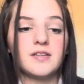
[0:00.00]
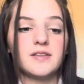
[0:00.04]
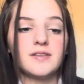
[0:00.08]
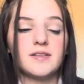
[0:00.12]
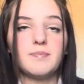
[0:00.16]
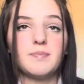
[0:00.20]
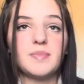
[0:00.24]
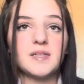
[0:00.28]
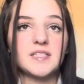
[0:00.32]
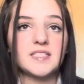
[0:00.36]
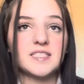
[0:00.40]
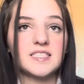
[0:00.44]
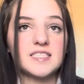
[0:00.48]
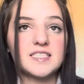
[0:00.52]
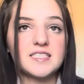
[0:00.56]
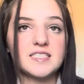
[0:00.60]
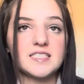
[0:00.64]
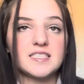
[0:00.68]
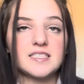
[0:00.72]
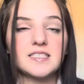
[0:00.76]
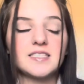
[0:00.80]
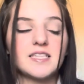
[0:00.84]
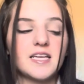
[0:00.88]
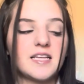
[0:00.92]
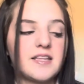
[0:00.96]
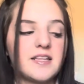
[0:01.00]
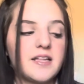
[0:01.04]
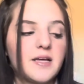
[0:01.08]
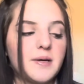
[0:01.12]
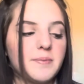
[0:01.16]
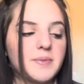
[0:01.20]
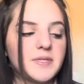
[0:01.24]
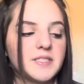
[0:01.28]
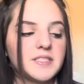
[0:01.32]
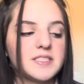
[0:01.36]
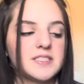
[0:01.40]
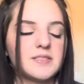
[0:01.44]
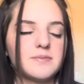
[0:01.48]
businesses and then
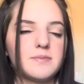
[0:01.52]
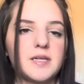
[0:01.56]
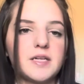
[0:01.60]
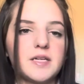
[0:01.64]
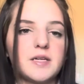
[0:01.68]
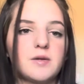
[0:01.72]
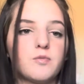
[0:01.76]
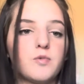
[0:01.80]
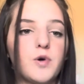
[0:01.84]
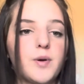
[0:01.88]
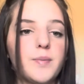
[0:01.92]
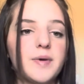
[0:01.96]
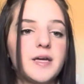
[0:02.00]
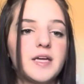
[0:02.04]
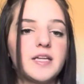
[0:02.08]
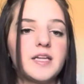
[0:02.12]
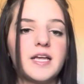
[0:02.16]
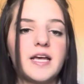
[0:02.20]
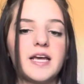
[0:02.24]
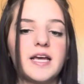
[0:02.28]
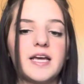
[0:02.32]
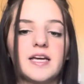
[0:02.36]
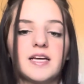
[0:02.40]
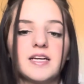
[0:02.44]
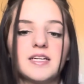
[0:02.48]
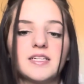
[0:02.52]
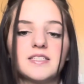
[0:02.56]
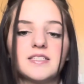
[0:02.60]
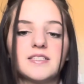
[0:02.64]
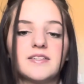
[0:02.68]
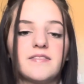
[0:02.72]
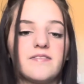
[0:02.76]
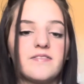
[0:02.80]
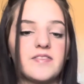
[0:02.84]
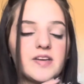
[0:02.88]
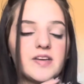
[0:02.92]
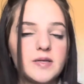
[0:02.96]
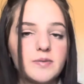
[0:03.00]
businessmen and women and
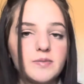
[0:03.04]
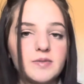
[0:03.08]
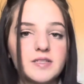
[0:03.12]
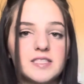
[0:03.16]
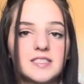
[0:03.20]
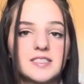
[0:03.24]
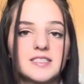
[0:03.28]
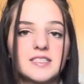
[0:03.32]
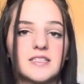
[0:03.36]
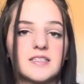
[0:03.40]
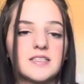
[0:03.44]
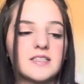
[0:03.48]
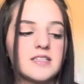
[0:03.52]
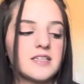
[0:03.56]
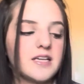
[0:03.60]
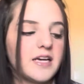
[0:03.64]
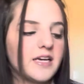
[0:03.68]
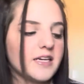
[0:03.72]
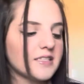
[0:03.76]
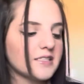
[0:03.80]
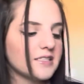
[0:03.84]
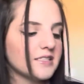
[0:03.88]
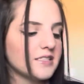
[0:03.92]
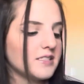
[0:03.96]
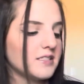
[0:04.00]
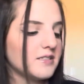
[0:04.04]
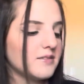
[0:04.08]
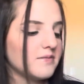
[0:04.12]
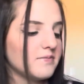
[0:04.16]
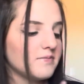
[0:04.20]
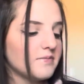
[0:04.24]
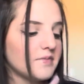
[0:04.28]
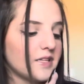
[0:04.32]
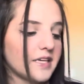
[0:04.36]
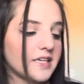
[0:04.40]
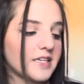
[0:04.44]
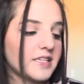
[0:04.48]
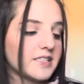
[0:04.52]
families and
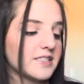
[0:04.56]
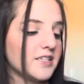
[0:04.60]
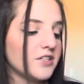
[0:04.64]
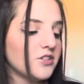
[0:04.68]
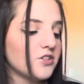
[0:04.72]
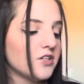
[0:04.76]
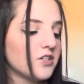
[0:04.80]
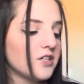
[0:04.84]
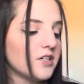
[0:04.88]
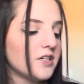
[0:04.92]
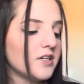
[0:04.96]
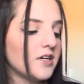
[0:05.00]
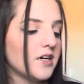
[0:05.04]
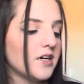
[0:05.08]
etc.